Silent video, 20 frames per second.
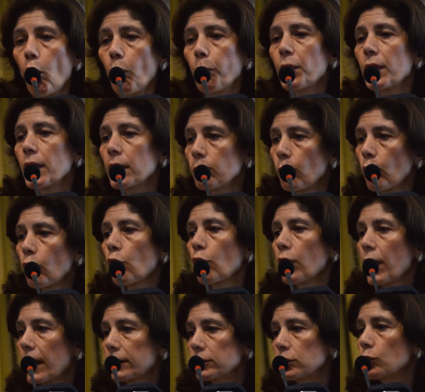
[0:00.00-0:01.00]
open and more
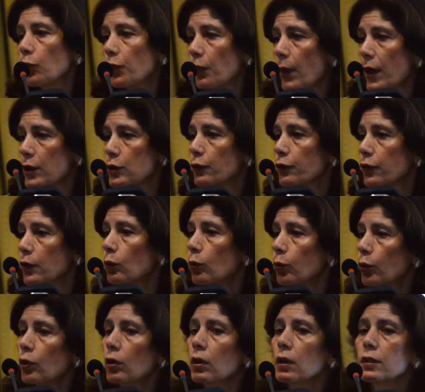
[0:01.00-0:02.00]
connected to the rest of the
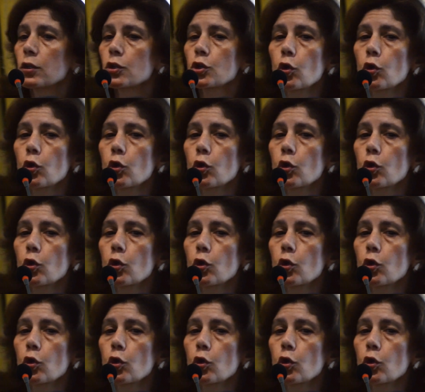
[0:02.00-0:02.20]
world?